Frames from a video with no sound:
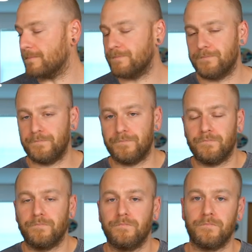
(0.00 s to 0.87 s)

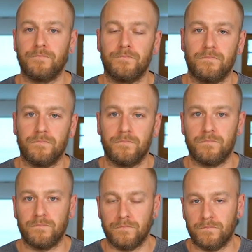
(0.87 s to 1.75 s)

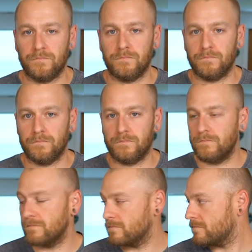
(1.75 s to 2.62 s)

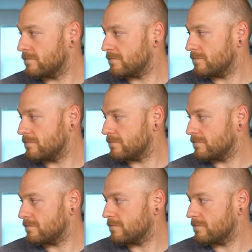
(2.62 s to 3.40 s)
(silent)